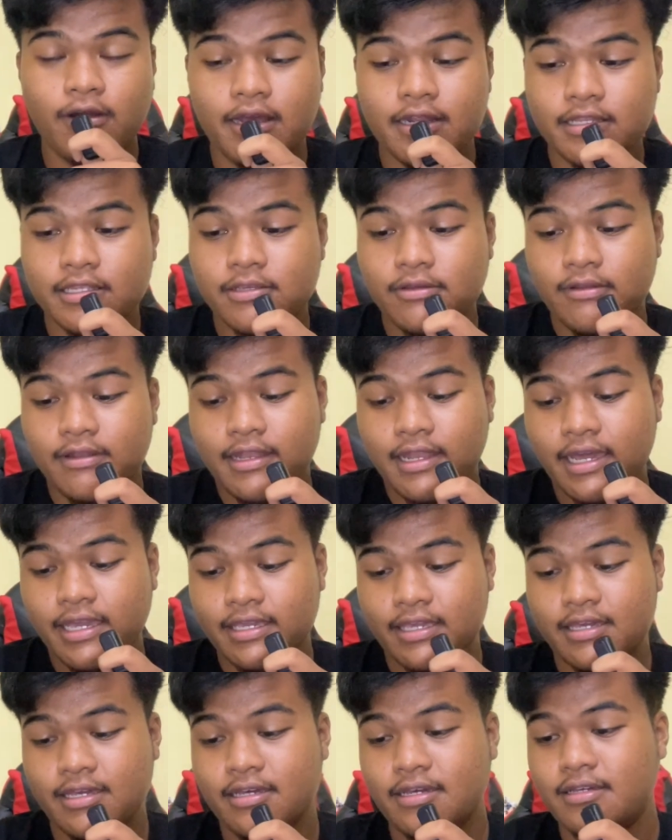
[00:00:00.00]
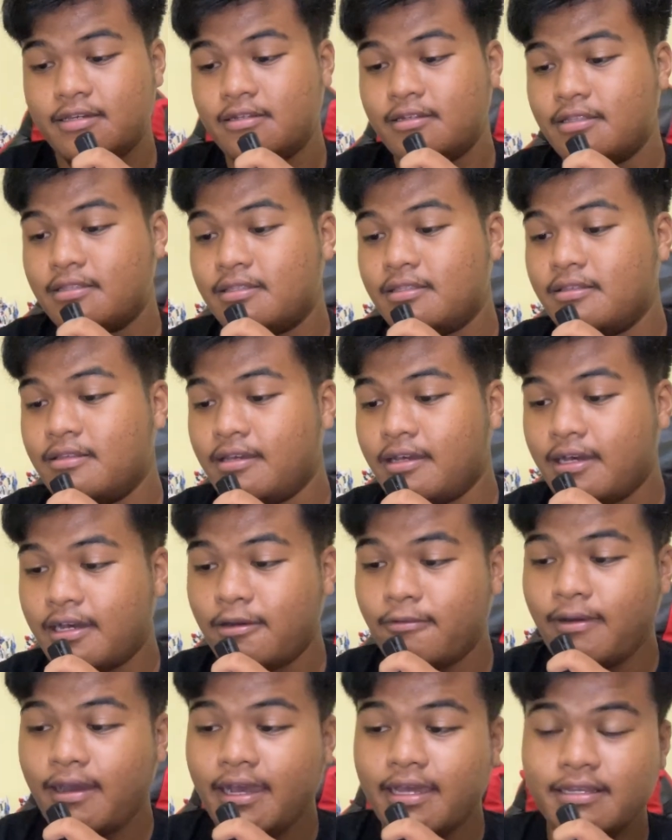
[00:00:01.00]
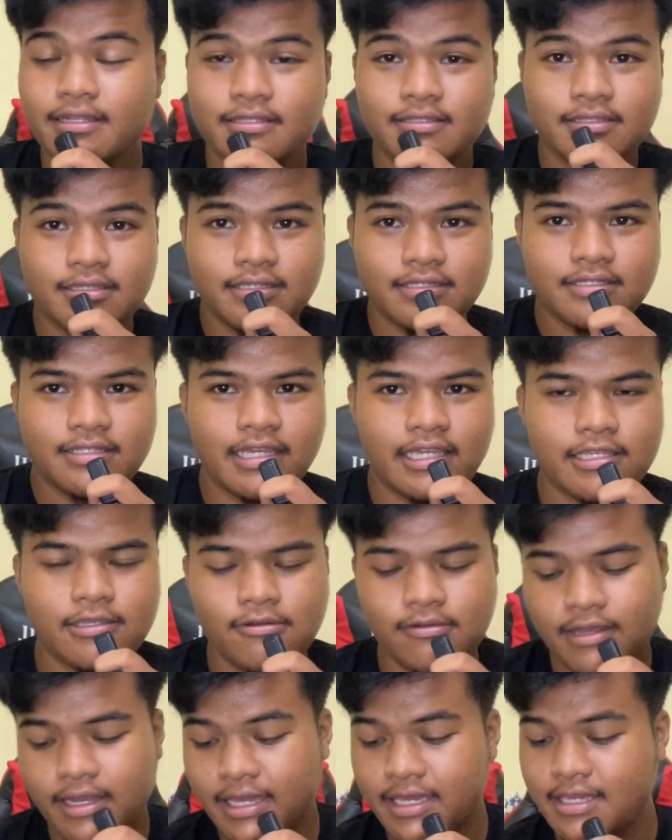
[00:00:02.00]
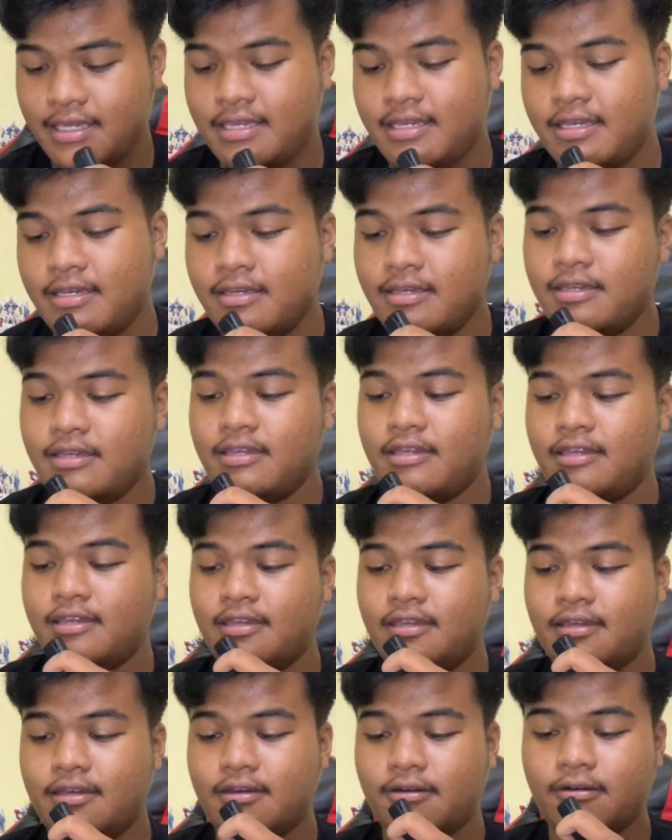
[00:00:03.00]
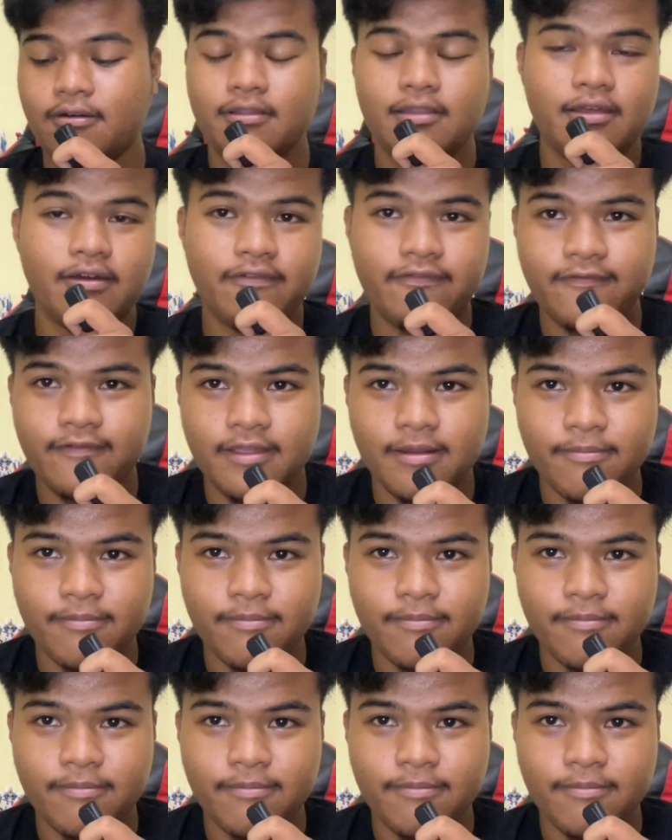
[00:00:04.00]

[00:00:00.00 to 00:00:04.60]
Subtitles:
what you like and what are the things that you like and love